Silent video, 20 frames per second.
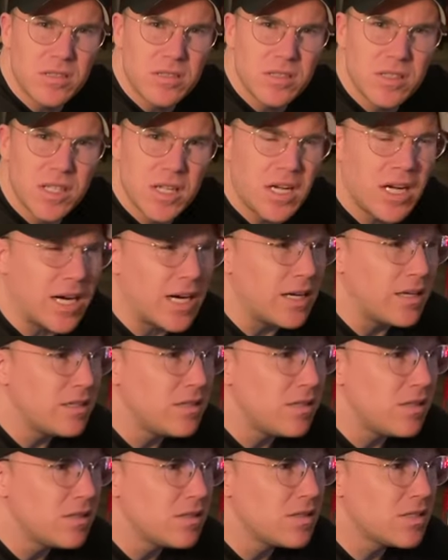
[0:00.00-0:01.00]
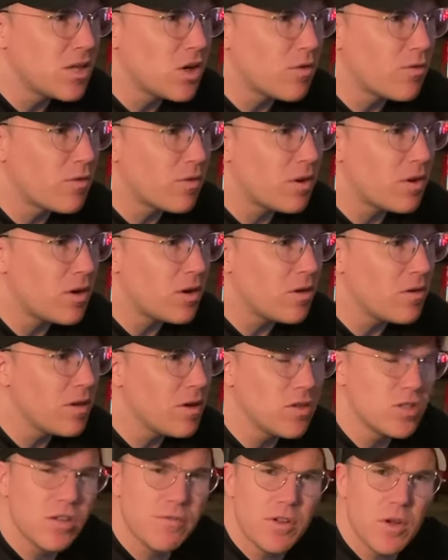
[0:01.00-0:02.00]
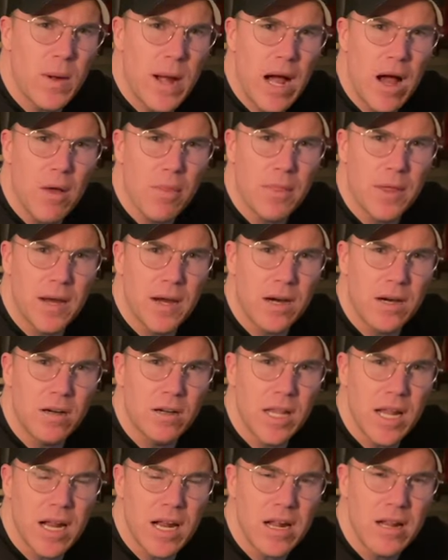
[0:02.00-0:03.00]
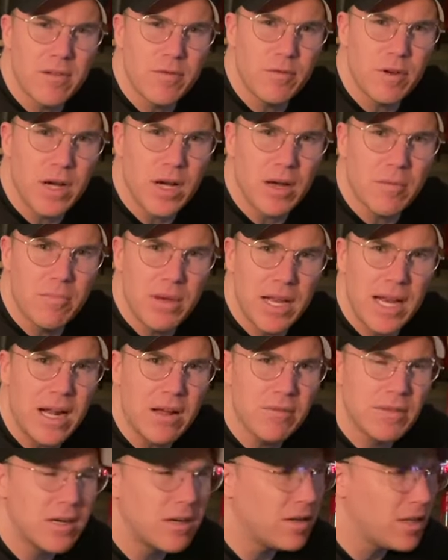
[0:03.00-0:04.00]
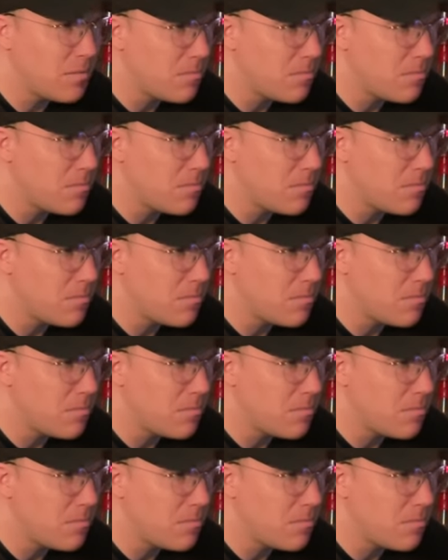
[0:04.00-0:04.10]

Yeah, so for those of you out there that have been out there, that